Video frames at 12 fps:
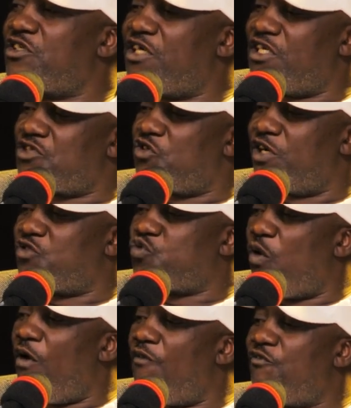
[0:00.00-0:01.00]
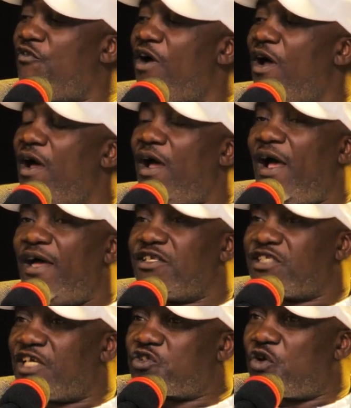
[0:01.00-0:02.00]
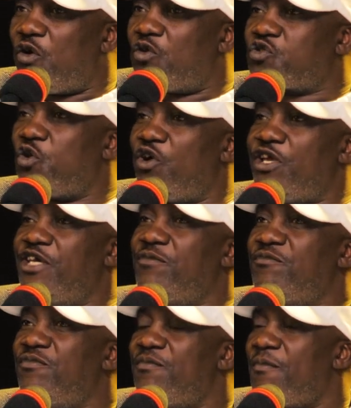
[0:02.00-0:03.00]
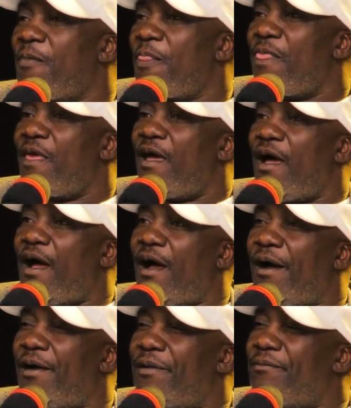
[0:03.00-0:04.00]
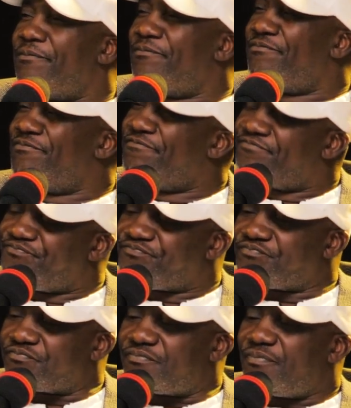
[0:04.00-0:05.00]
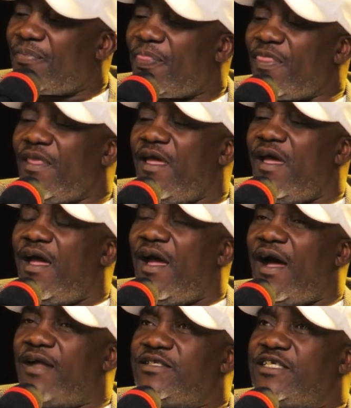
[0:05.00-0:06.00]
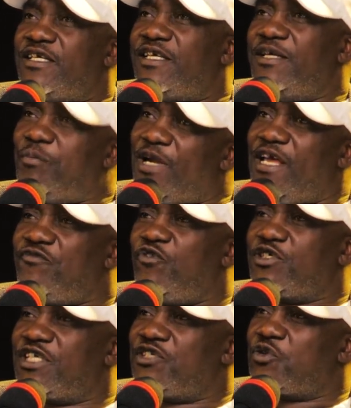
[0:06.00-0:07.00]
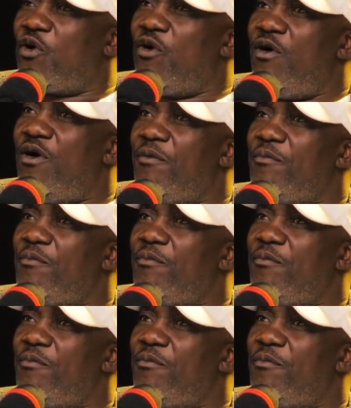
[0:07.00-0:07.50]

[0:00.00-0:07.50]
his grade 12. Zesco saw him, and he played for Zesco.